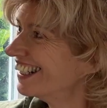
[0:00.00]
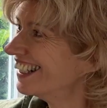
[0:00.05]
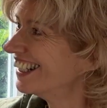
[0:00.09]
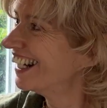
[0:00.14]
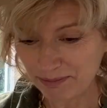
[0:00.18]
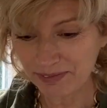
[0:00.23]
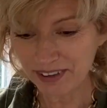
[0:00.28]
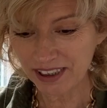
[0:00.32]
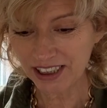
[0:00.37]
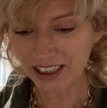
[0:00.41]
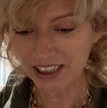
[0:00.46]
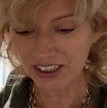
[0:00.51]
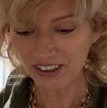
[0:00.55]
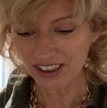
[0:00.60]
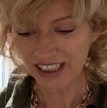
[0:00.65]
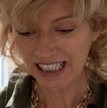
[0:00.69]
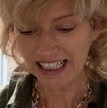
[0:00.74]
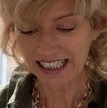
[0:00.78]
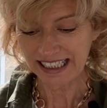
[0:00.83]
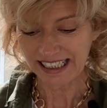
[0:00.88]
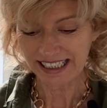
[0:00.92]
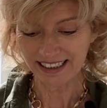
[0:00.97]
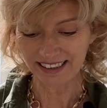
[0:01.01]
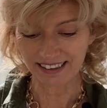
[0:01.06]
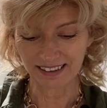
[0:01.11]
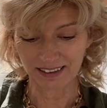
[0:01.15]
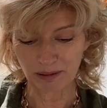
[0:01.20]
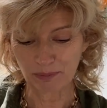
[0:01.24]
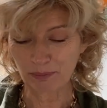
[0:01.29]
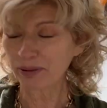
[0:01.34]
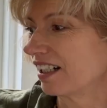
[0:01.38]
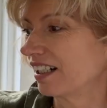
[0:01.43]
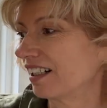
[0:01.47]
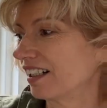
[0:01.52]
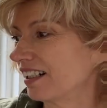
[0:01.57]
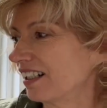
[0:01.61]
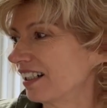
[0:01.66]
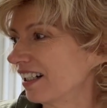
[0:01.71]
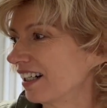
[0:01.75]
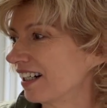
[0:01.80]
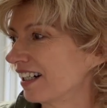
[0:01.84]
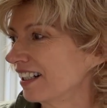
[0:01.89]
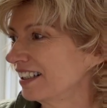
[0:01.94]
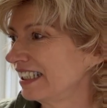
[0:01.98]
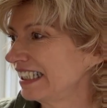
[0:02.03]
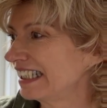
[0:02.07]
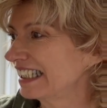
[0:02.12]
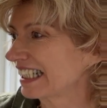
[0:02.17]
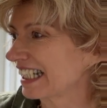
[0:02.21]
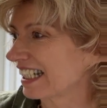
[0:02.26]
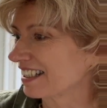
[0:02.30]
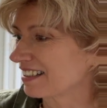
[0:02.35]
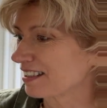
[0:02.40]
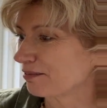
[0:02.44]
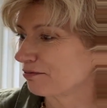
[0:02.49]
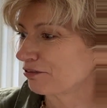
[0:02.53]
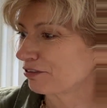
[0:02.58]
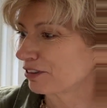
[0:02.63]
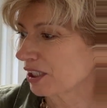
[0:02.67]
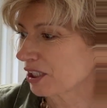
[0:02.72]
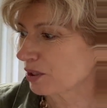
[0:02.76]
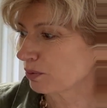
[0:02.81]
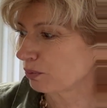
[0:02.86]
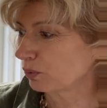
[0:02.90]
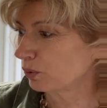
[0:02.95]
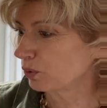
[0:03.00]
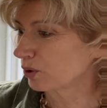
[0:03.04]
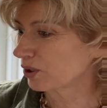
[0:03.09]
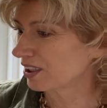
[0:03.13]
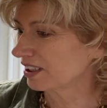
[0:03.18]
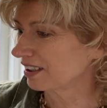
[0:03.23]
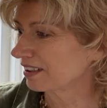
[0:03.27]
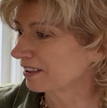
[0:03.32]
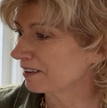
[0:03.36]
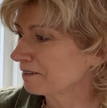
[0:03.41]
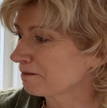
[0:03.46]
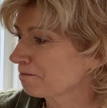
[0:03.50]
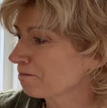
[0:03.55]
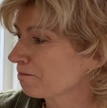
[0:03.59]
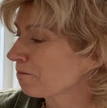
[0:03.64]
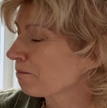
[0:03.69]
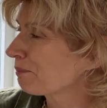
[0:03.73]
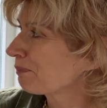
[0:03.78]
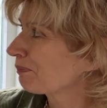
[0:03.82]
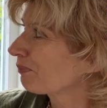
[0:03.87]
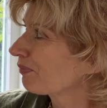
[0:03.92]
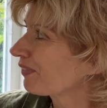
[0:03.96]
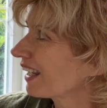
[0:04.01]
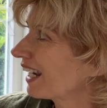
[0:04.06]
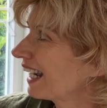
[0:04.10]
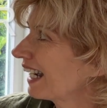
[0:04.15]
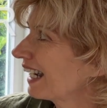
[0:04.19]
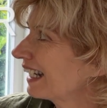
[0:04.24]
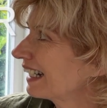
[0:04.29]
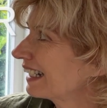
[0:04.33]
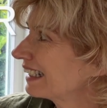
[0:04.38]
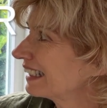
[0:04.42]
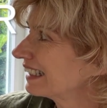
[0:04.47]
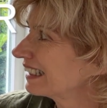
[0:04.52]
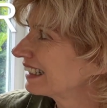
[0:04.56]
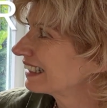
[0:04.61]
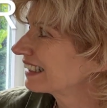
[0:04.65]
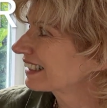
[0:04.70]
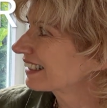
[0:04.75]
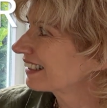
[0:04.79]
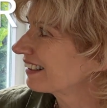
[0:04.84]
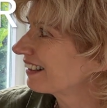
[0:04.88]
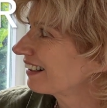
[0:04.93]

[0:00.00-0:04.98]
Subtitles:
I'm gonna go and clean up. I need to get some fresh water and